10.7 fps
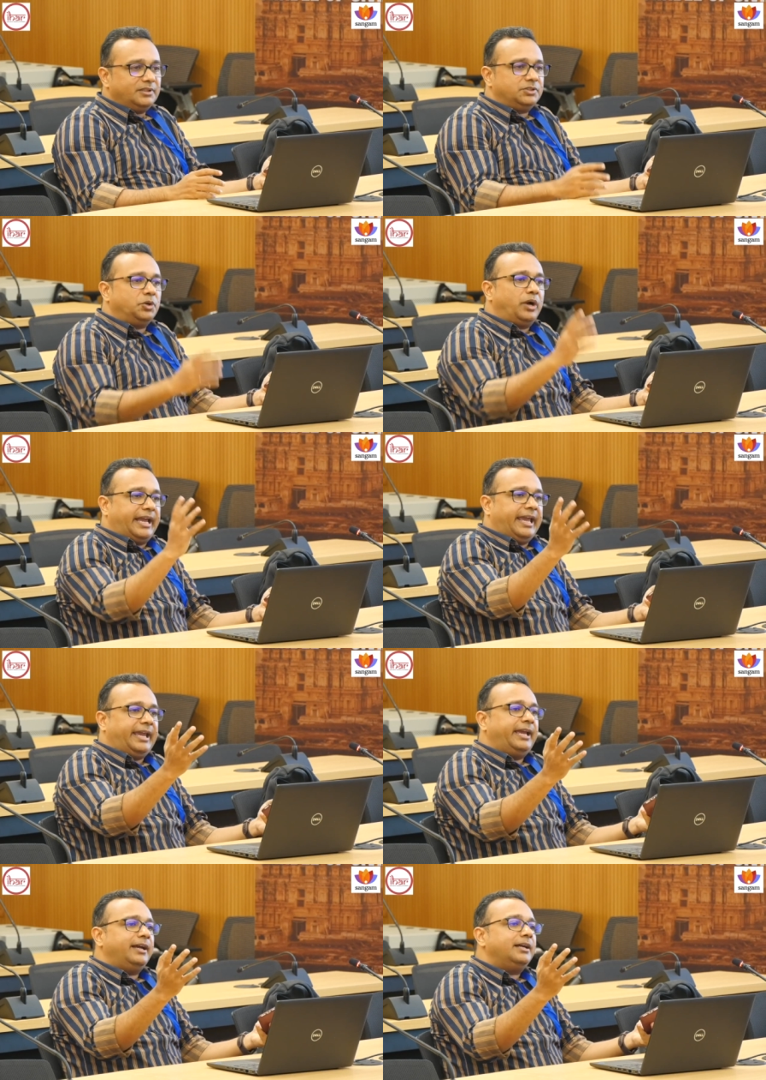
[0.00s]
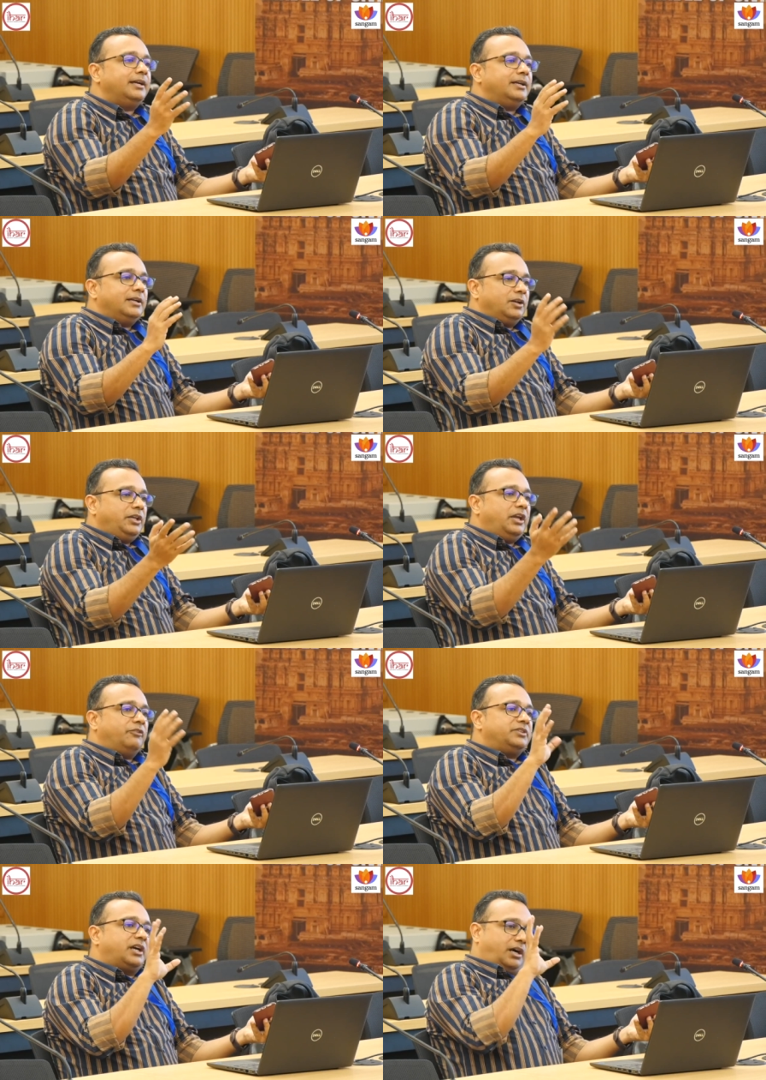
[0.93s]
so k you
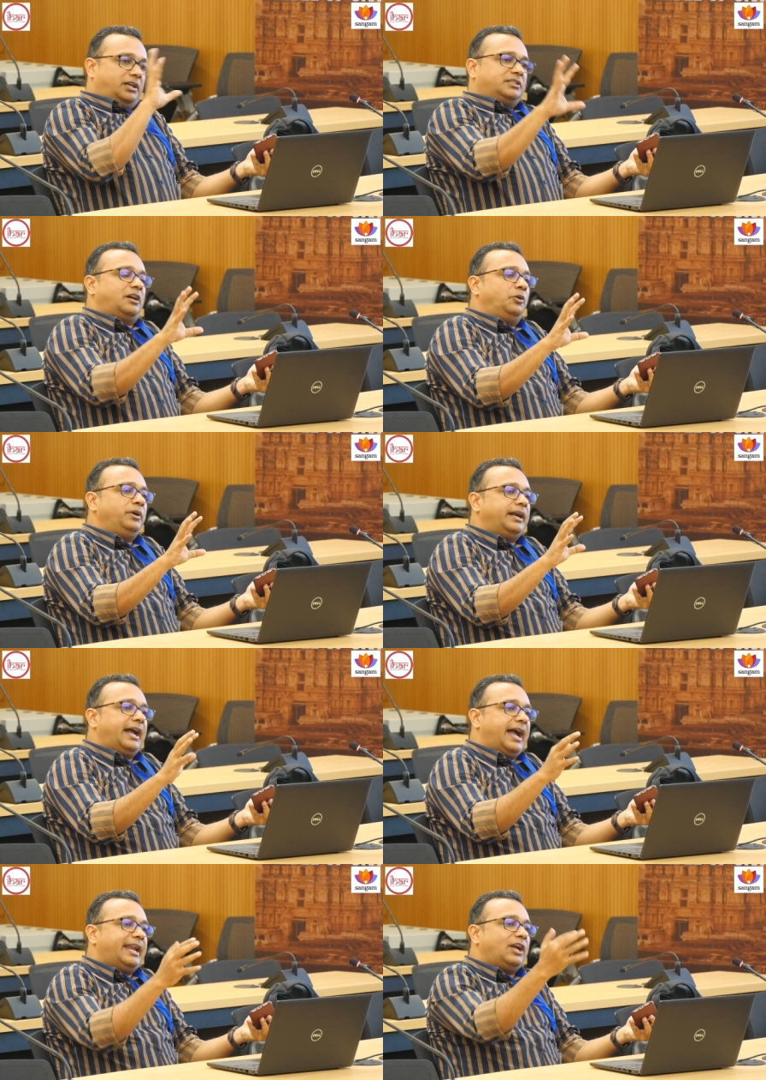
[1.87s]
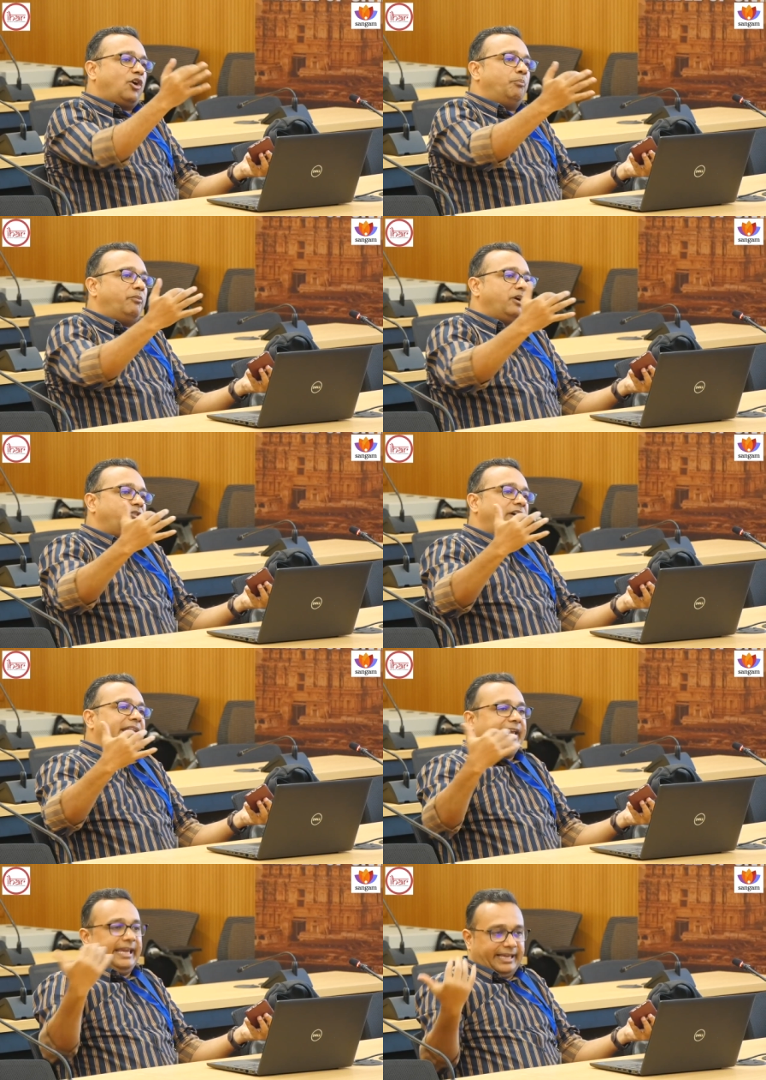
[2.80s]
have the k sound and a compound
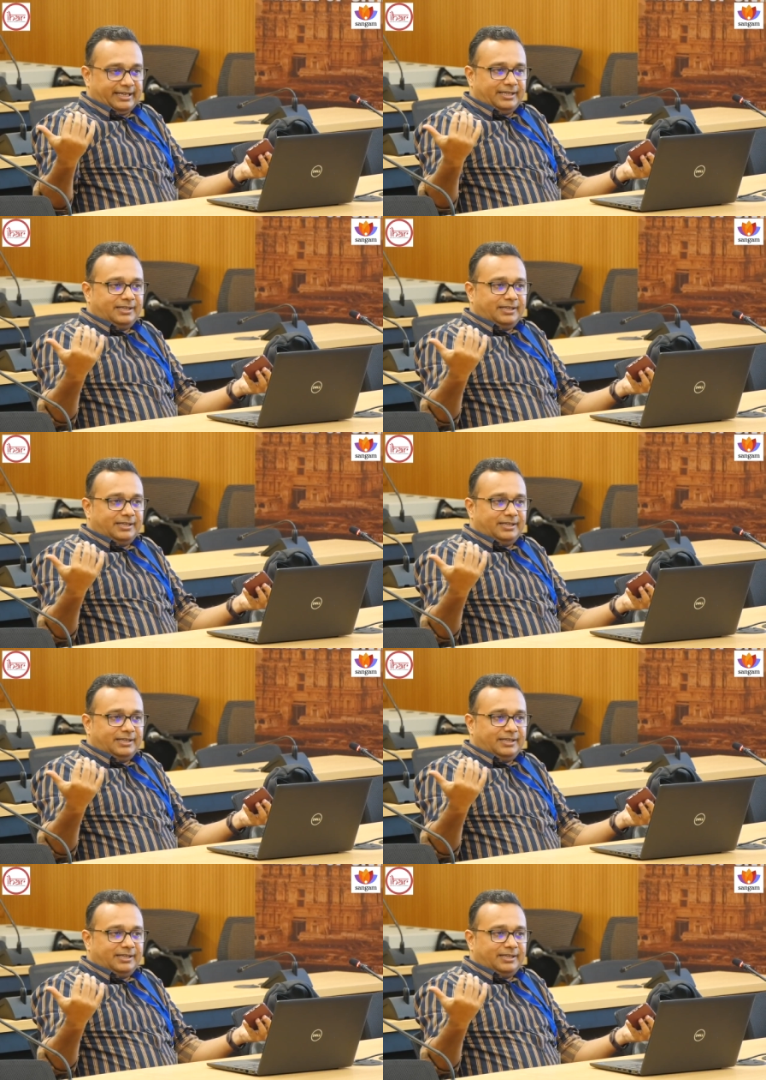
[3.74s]
vowel a.